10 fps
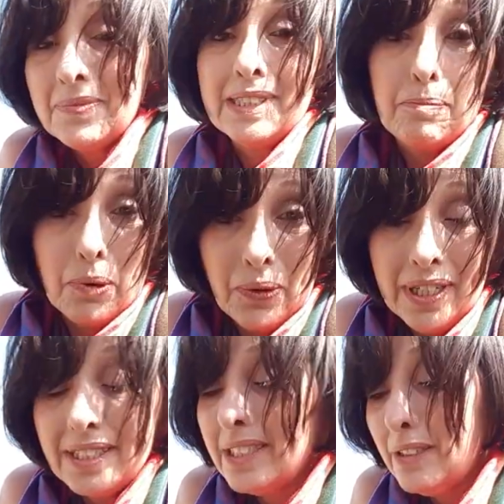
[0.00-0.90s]
The
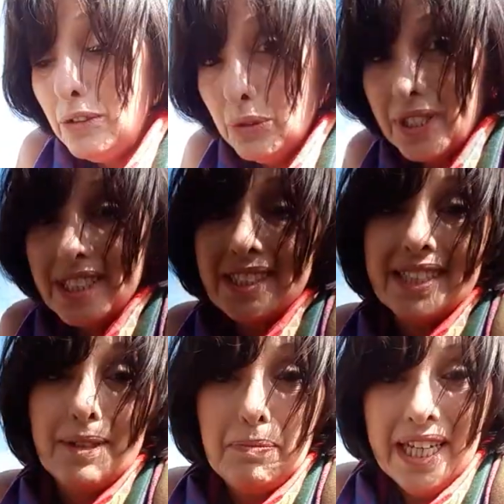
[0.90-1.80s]
boy looked
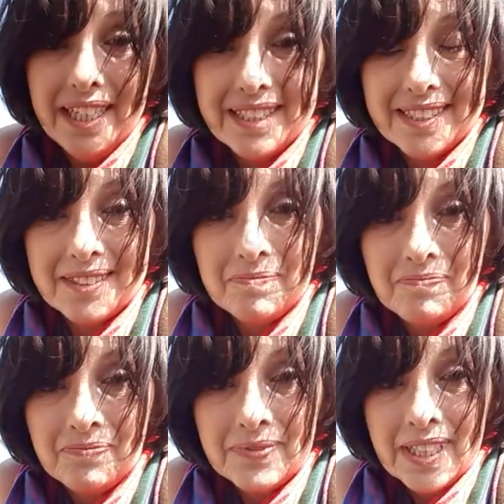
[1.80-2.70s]
at the plate
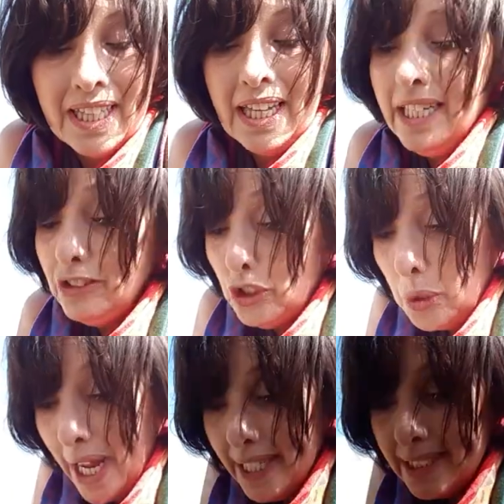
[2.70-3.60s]
and
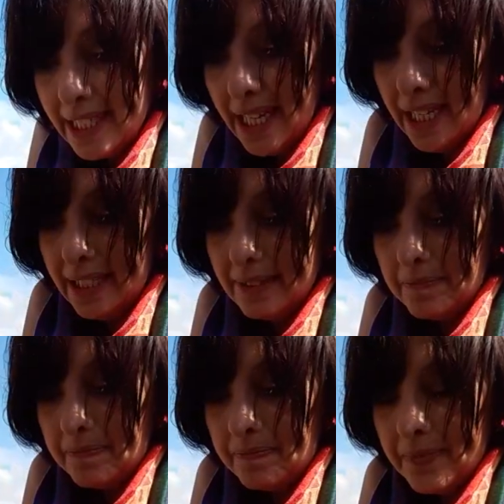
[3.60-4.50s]
tried again.
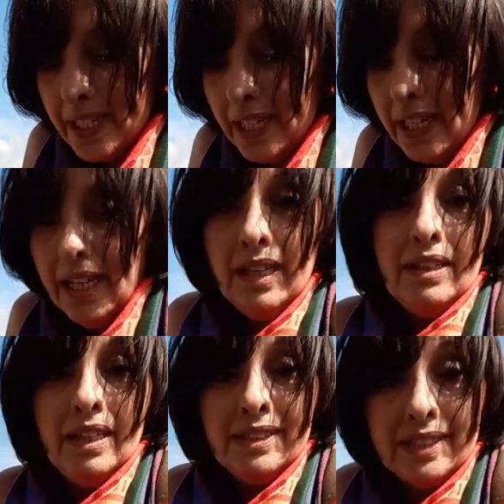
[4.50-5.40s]

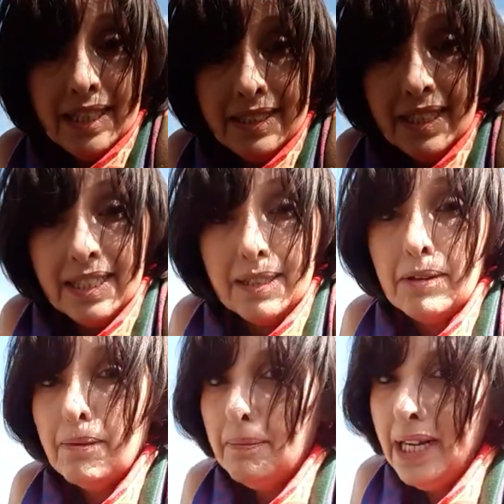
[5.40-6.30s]
Suddenly,
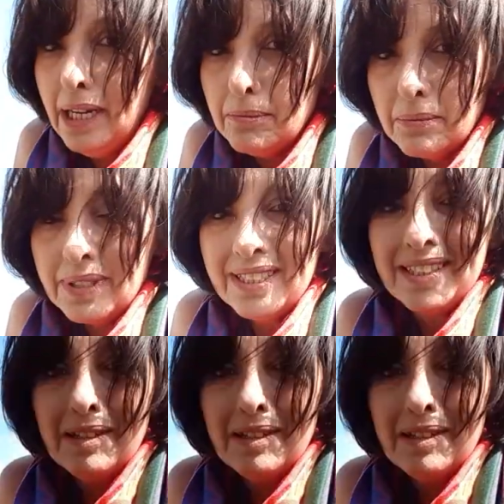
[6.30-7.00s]
Mom,